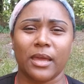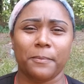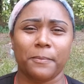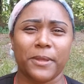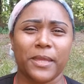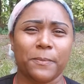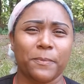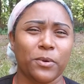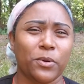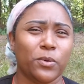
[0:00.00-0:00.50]

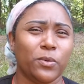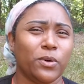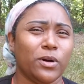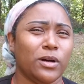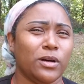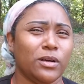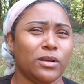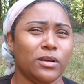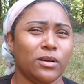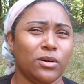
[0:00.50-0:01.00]
people
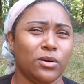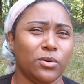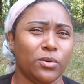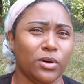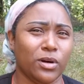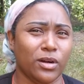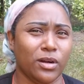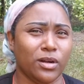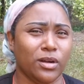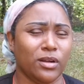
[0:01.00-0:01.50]
who
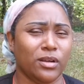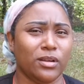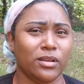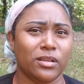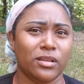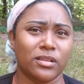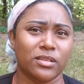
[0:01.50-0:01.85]
are